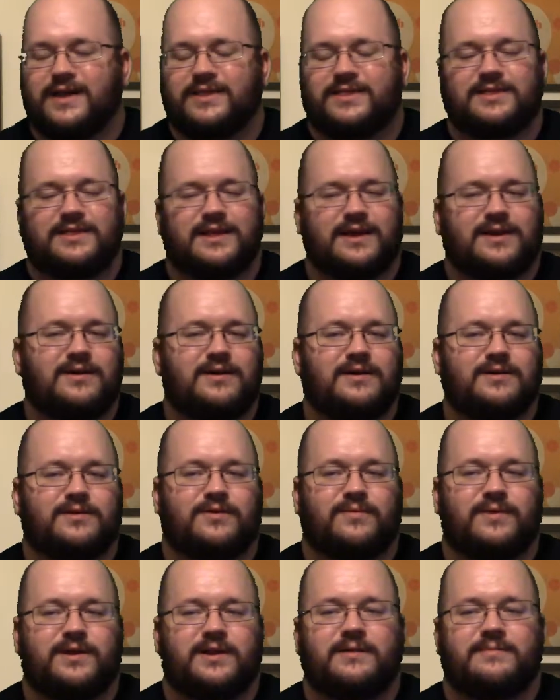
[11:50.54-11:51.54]
They call it
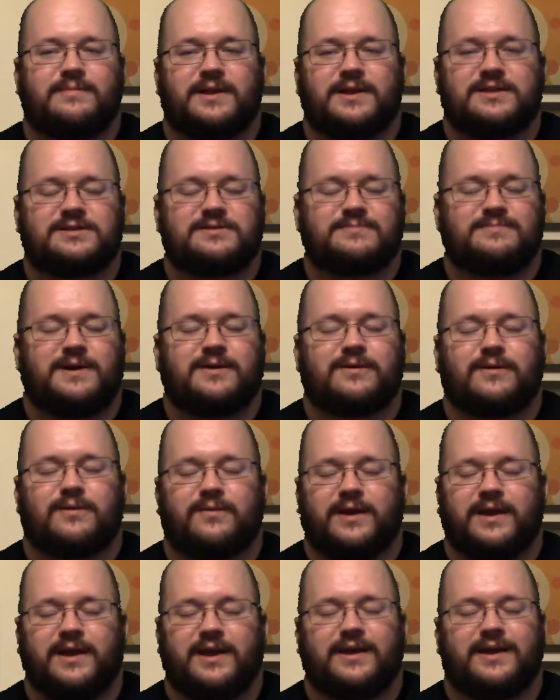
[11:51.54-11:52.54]
Guerrilla, but it's spelled
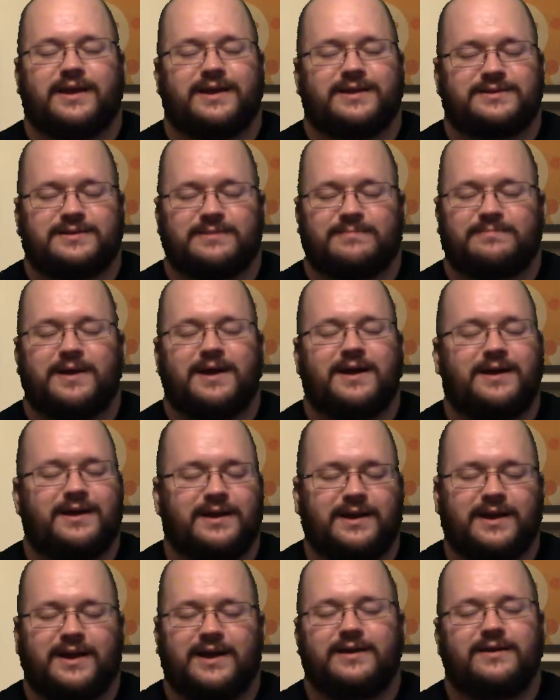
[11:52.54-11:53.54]
Guerrilla. It's a
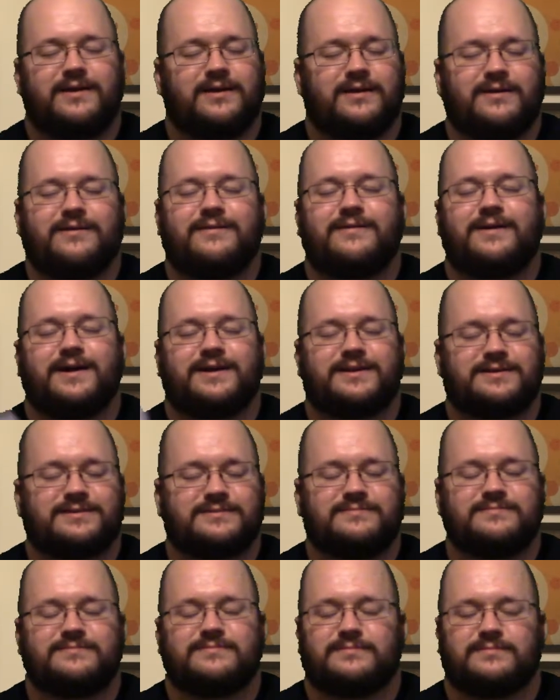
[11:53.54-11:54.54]
pun, I know.
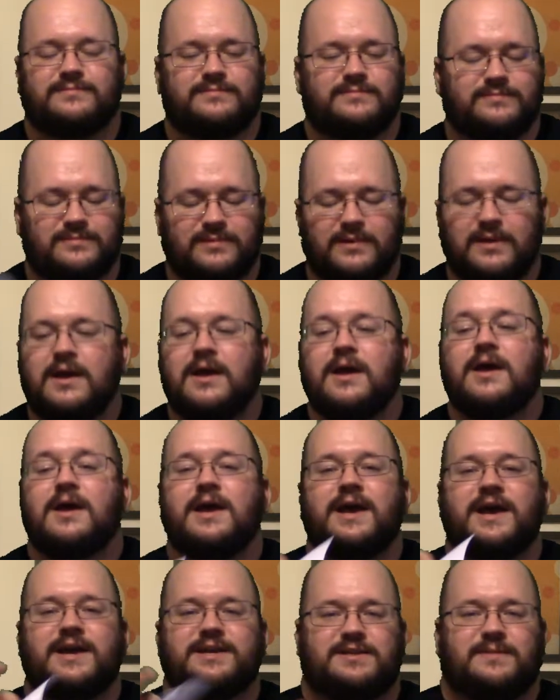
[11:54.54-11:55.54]

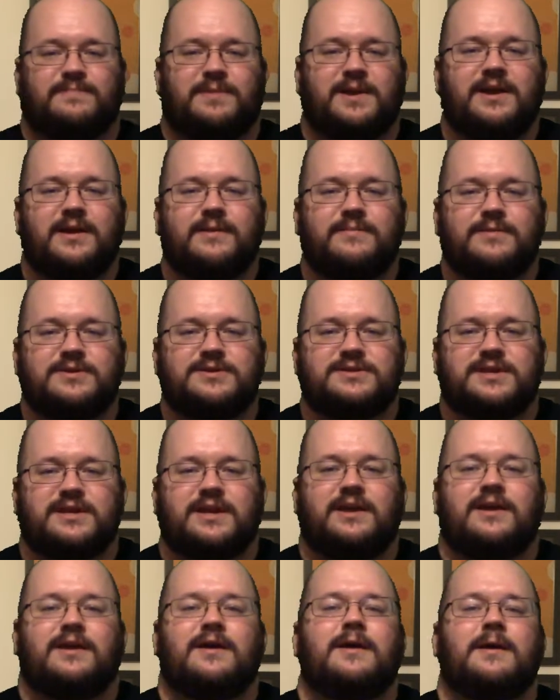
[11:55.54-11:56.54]
It's the
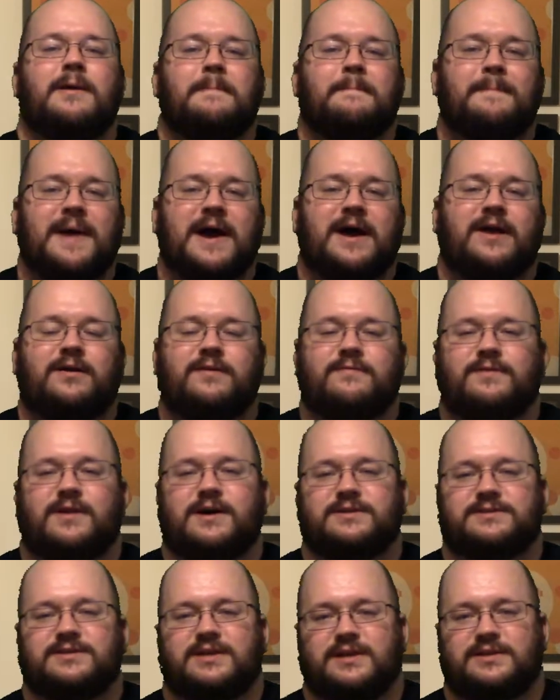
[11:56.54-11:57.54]
PWG Battle of
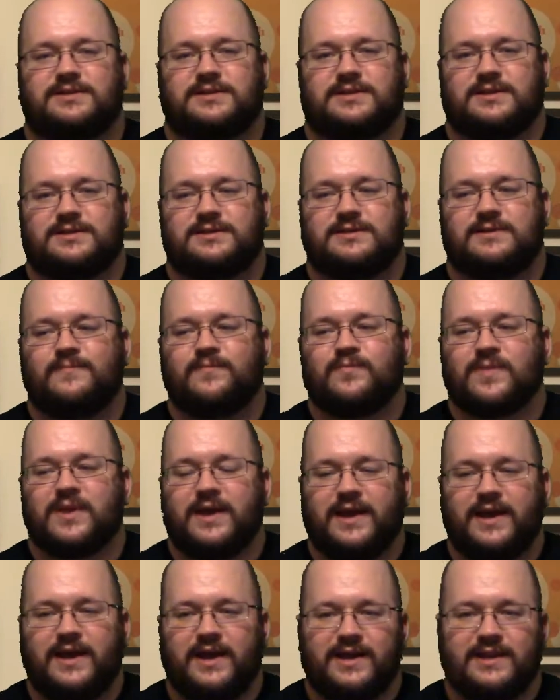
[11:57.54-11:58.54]
Los Angeles.
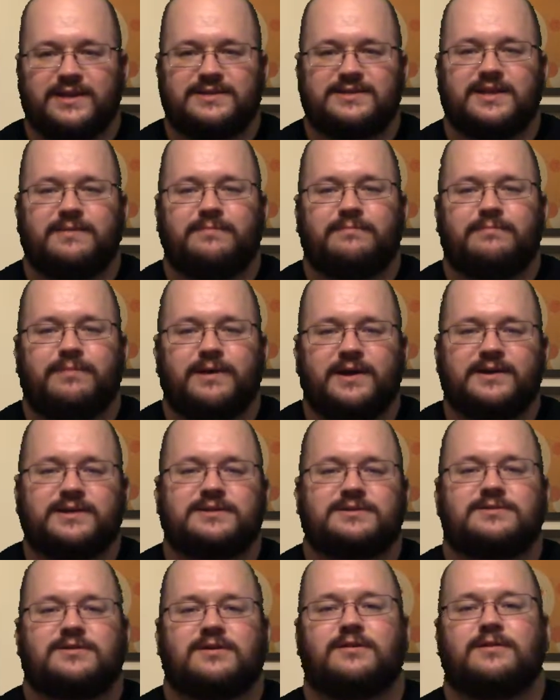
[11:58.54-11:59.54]
It is the
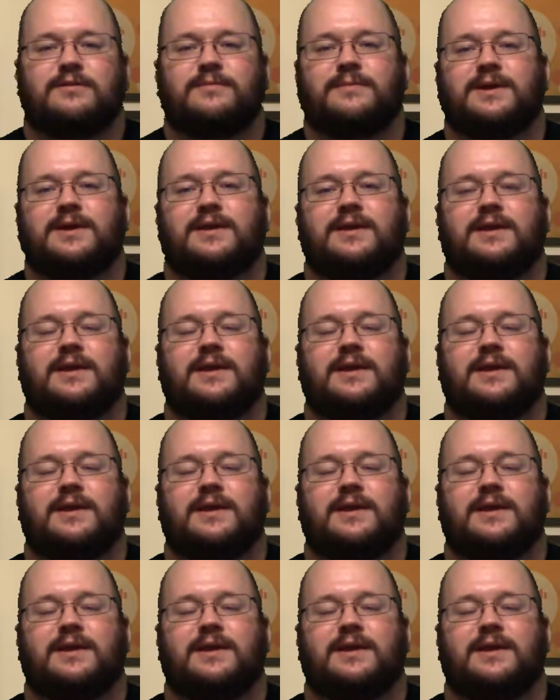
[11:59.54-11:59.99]
biggest tournament